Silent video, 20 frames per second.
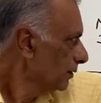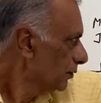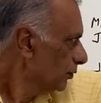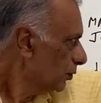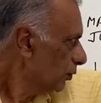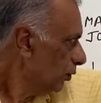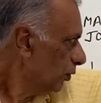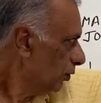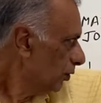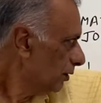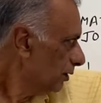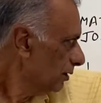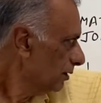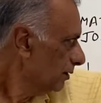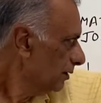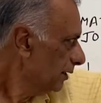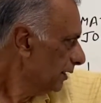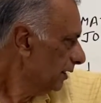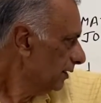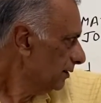Throat,
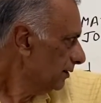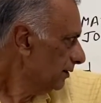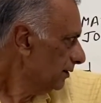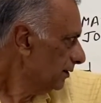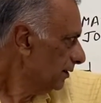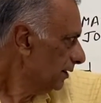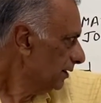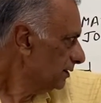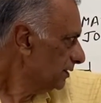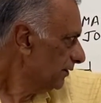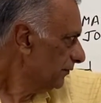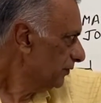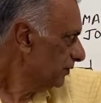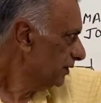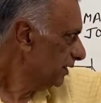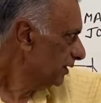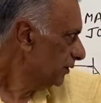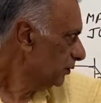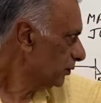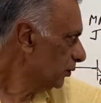in,
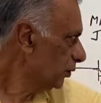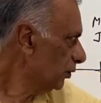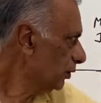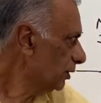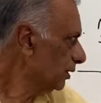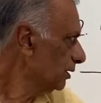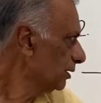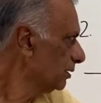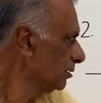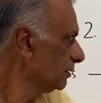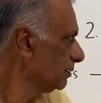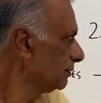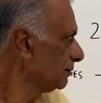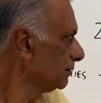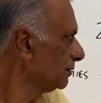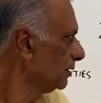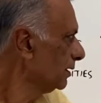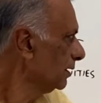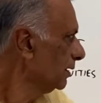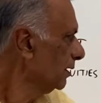insufficient throat,
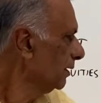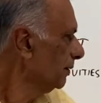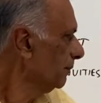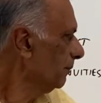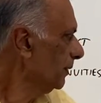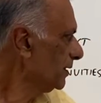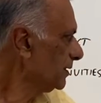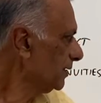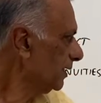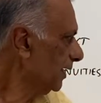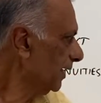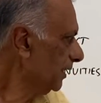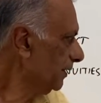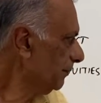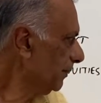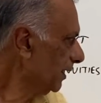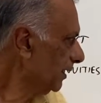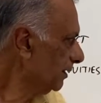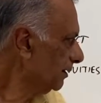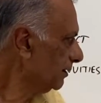
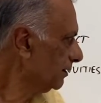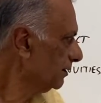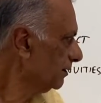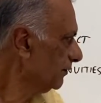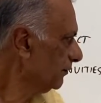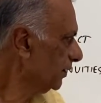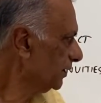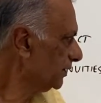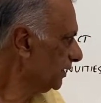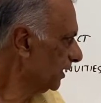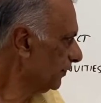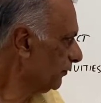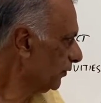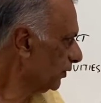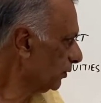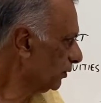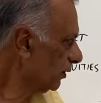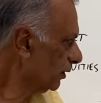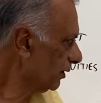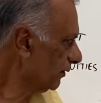misalignment, we check for
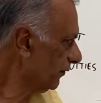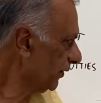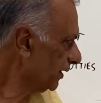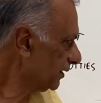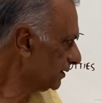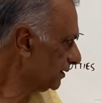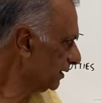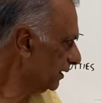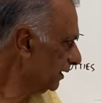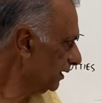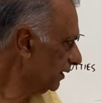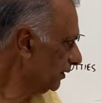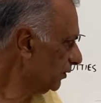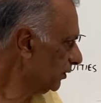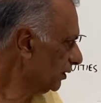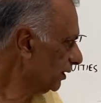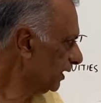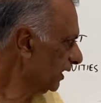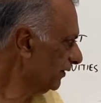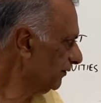convexity,
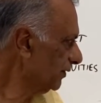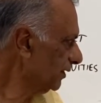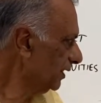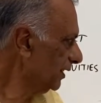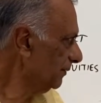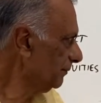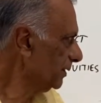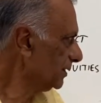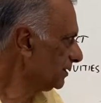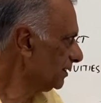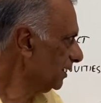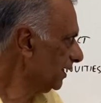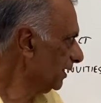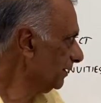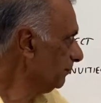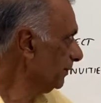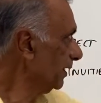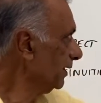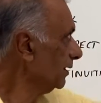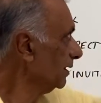concavity,
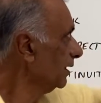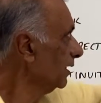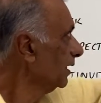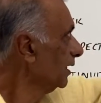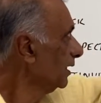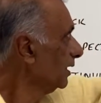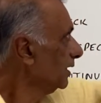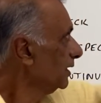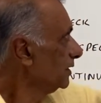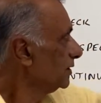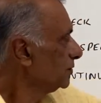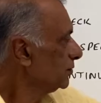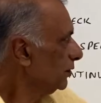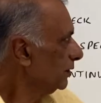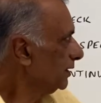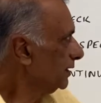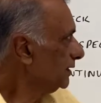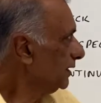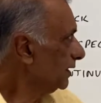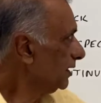misalignment. So
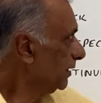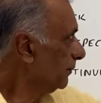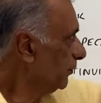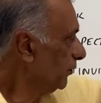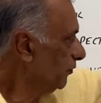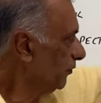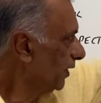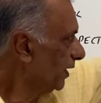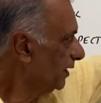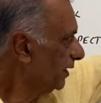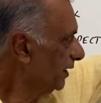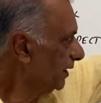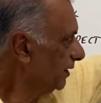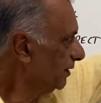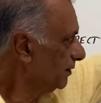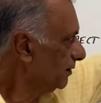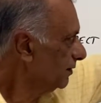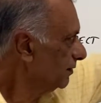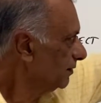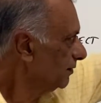these are the
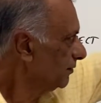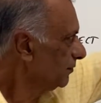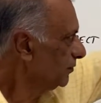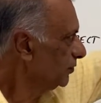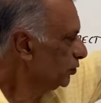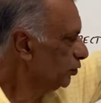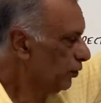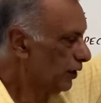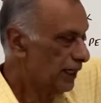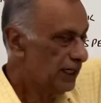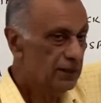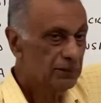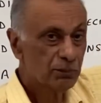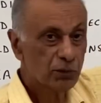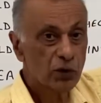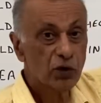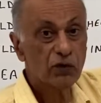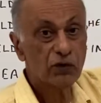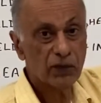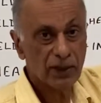welding joint
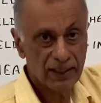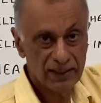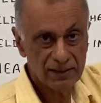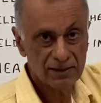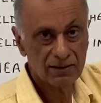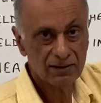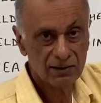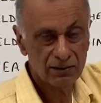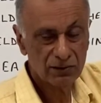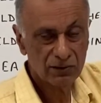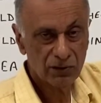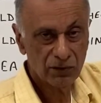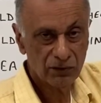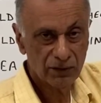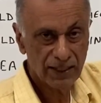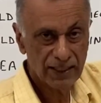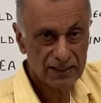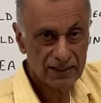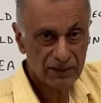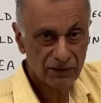profiles. So
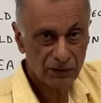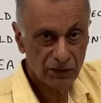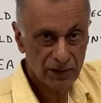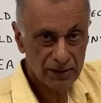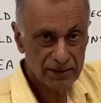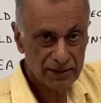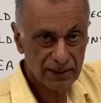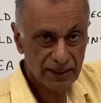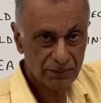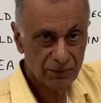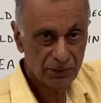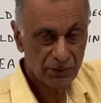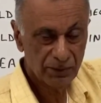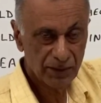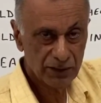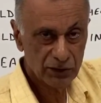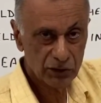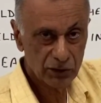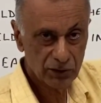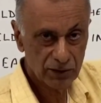that's the first step to
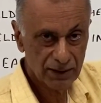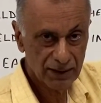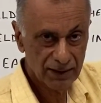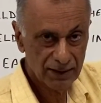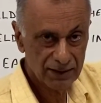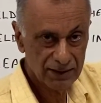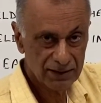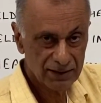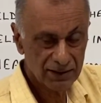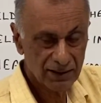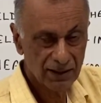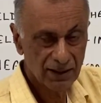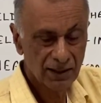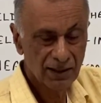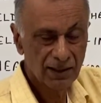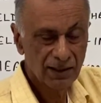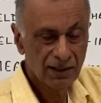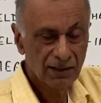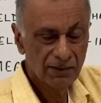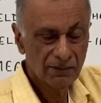make sure that it
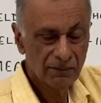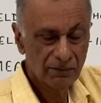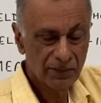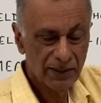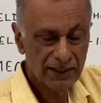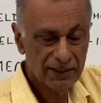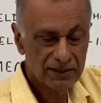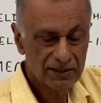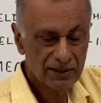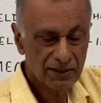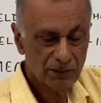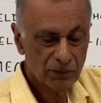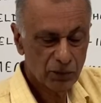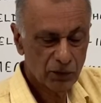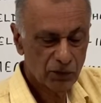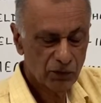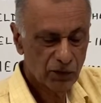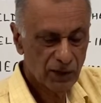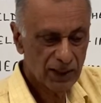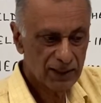meets the
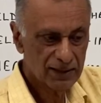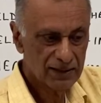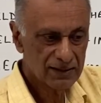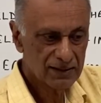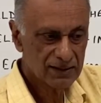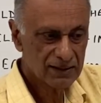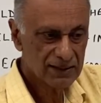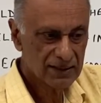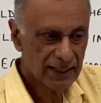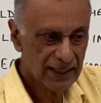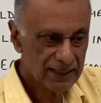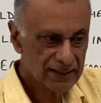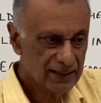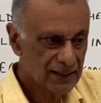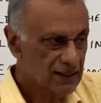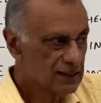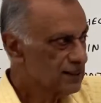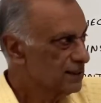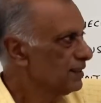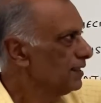profile
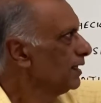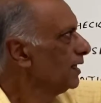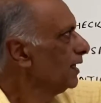sizes